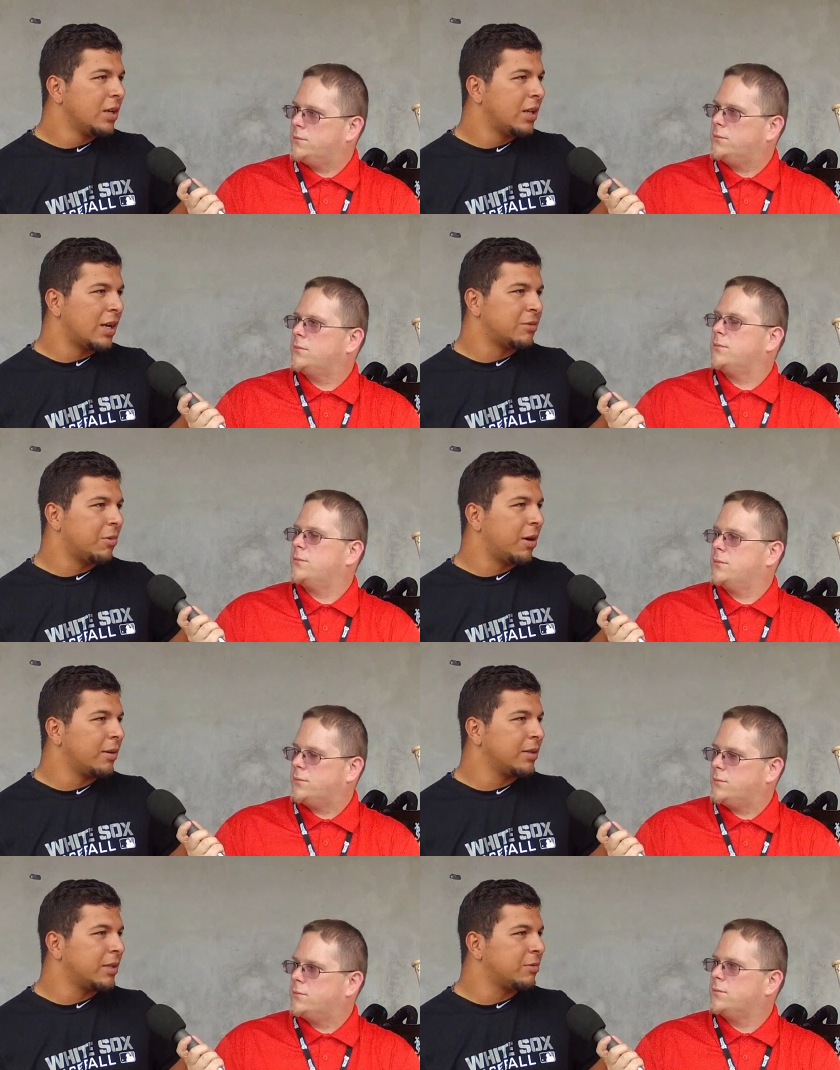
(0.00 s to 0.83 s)
Speaker 1: that's
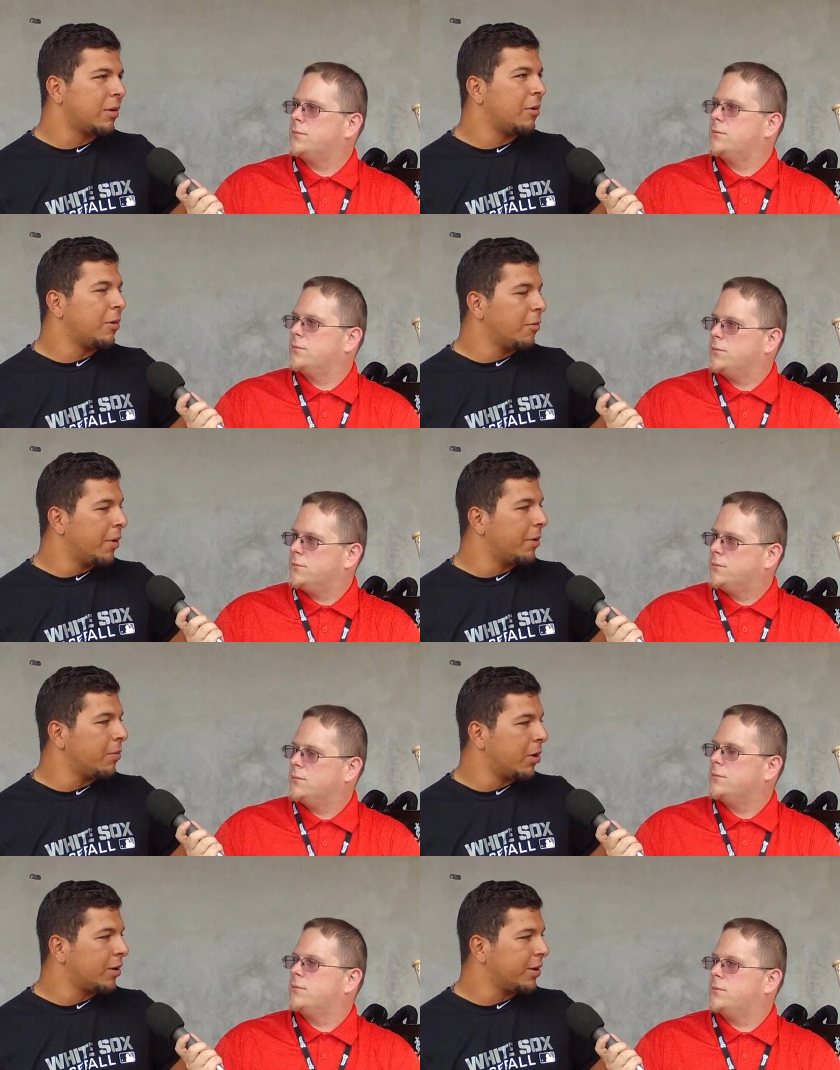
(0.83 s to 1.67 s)
where that's where we were
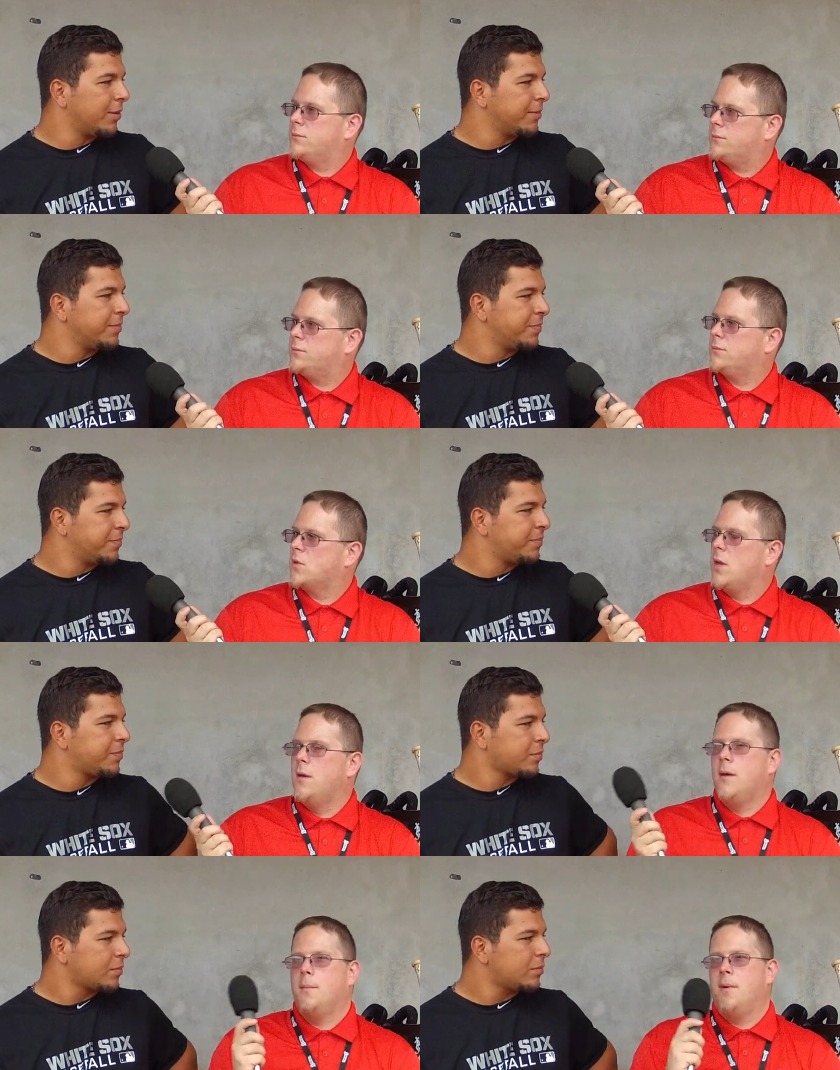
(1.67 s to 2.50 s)
working.
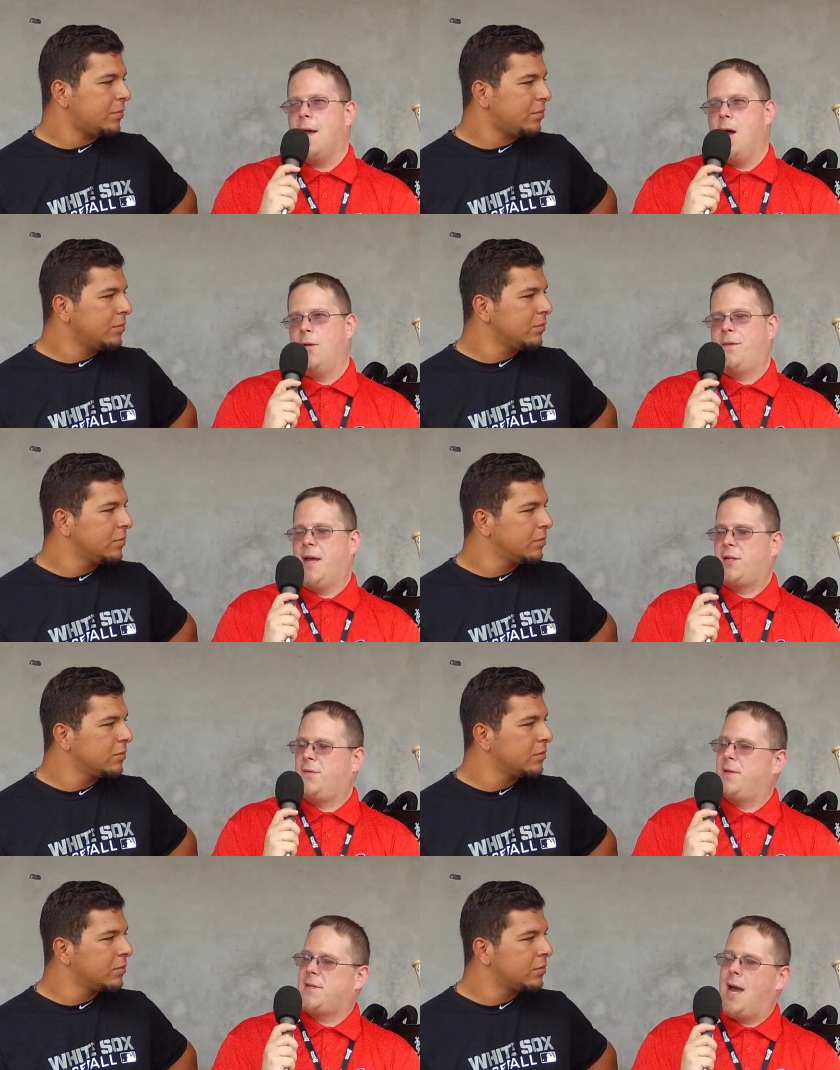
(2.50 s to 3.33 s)
Speaker 2: Miguel,
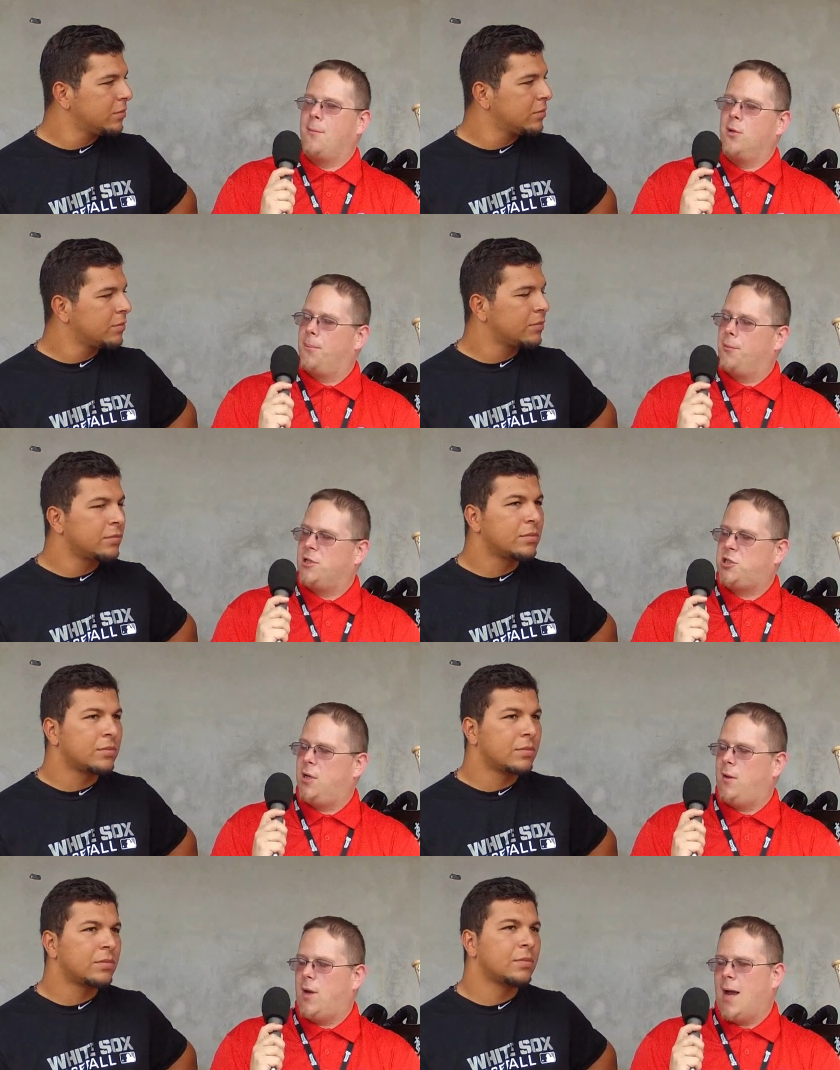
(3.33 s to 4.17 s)
thanks for your time. Really
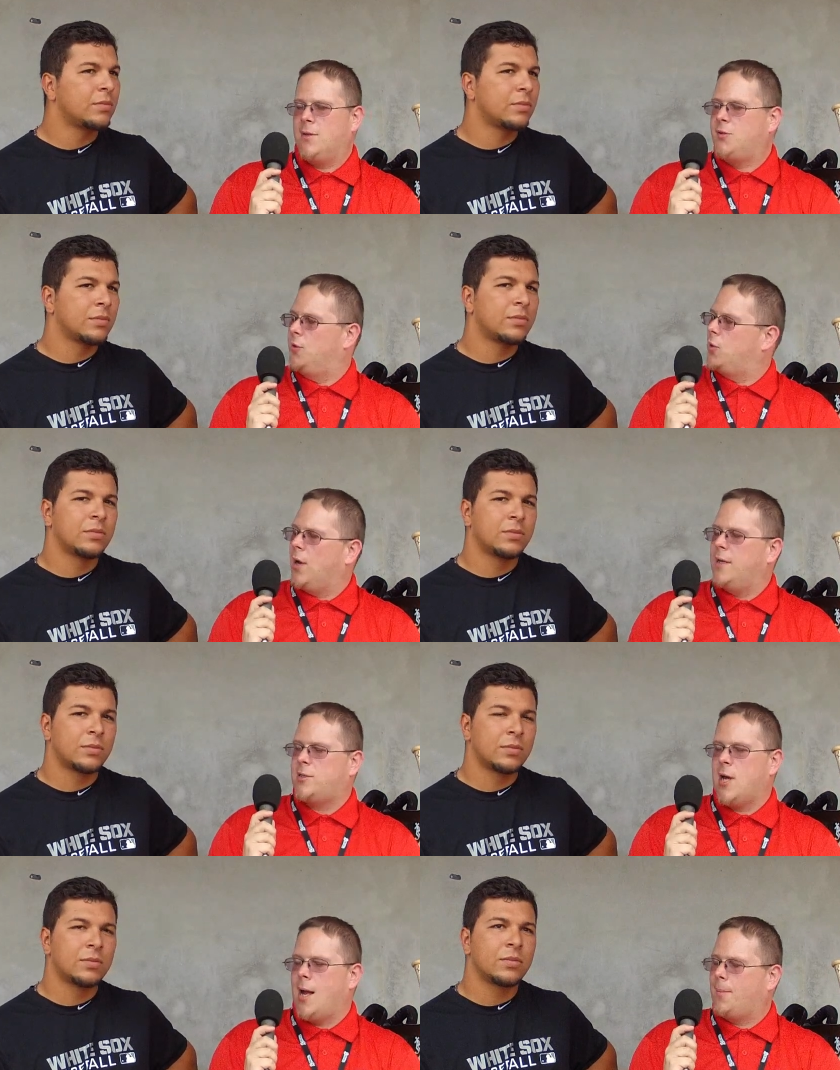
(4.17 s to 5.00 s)
appreciate you guys doing a
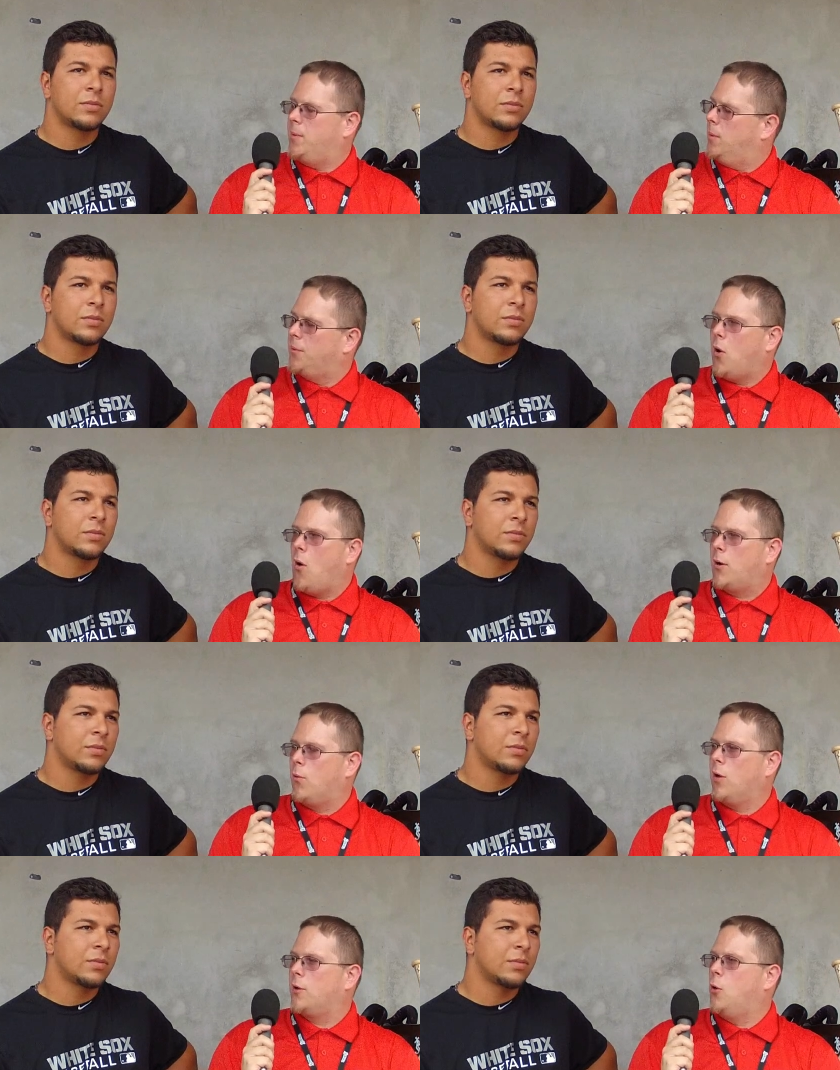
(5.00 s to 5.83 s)
great job. Keep up the hard
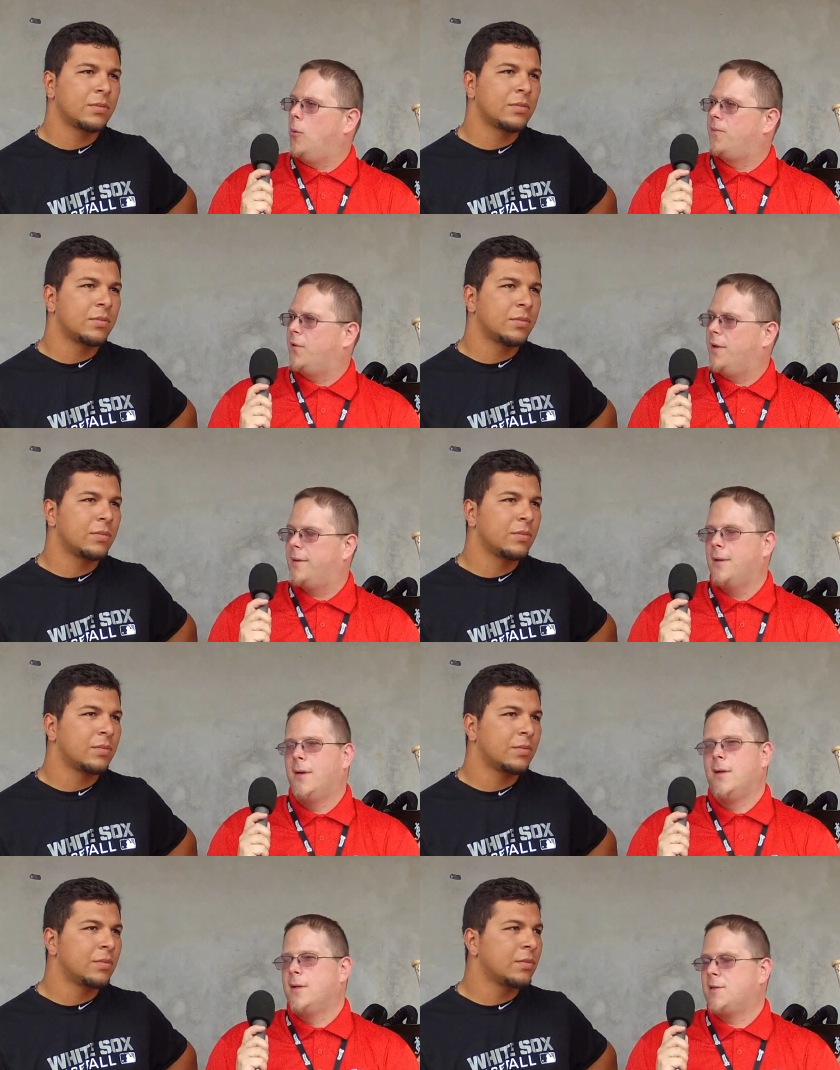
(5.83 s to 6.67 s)
work, and hopefully,
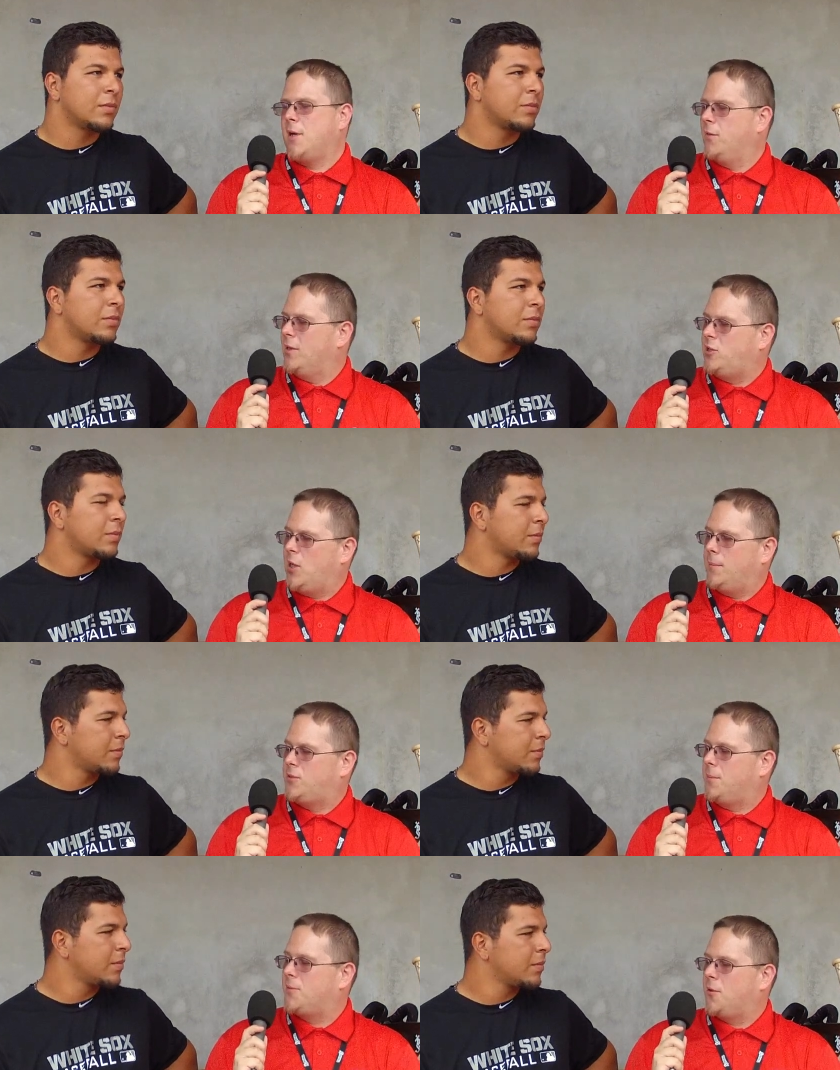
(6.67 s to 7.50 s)
Southern League
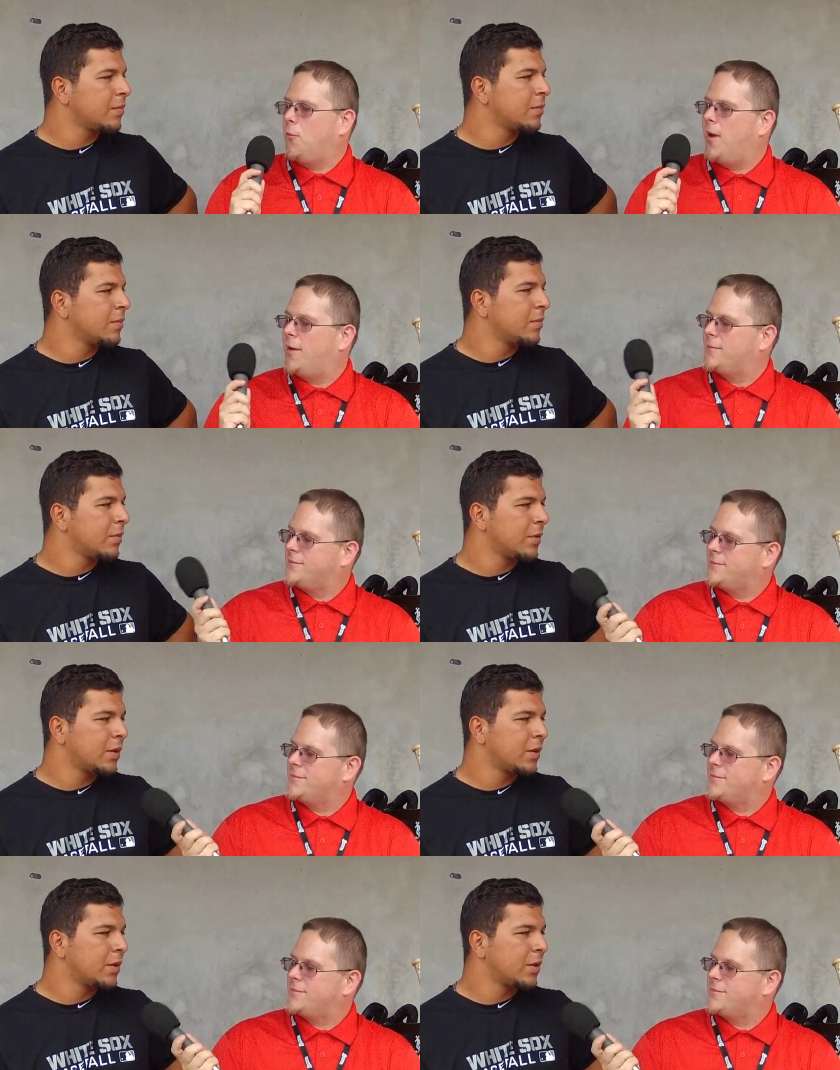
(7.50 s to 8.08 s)
championships on the way.